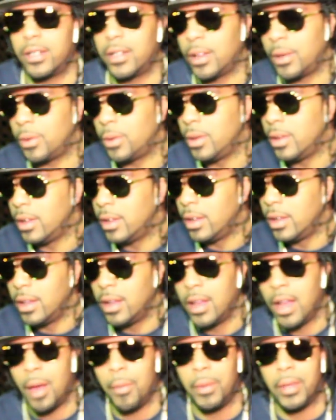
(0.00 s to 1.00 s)
So
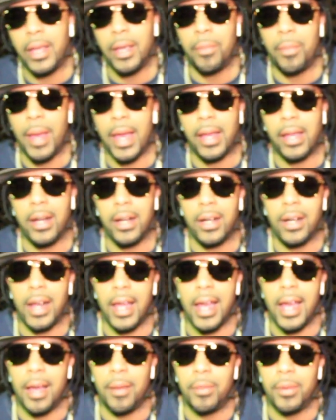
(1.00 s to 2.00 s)
okay, I'm gonna get back in the
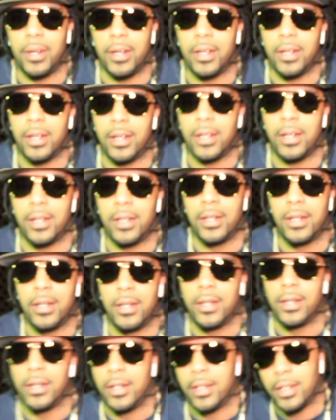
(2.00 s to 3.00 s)
lab and
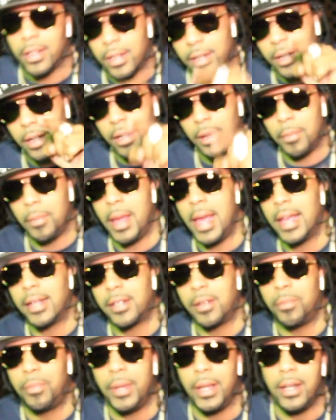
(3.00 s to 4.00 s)
uh, cook a
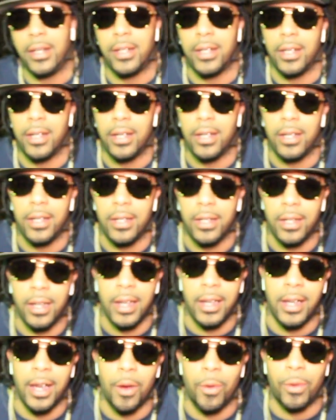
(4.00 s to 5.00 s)
masterpiece and,
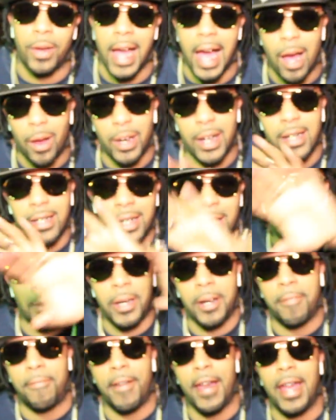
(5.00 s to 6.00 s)
and go call in some
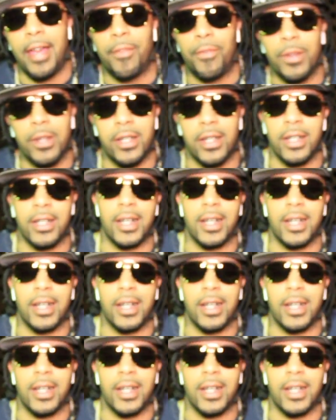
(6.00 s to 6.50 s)
of the favors.